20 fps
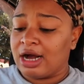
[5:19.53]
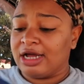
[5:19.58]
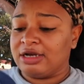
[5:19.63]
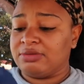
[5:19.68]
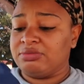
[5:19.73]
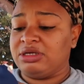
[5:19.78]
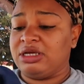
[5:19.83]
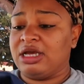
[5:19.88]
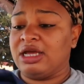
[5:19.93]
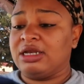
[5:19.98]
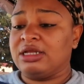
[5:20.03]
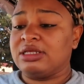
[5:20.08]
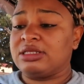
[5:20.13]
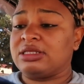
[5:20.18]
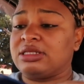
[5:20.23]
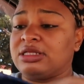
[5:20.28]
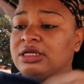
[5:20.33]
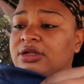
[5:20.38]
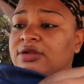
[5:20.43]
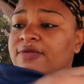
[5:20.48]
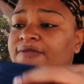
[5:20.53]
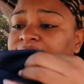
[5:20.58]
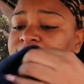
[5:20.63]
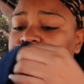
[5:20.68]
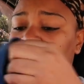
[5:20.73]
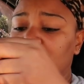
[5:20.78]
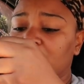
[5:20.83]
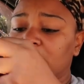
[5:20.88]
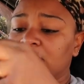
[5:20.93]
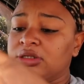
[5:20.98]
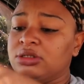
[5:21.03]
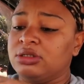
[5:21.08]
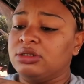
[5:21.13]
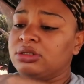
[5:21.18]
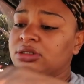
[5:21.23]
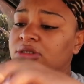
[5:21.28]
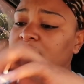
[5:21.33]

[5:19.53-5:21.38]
on me, and this still feel,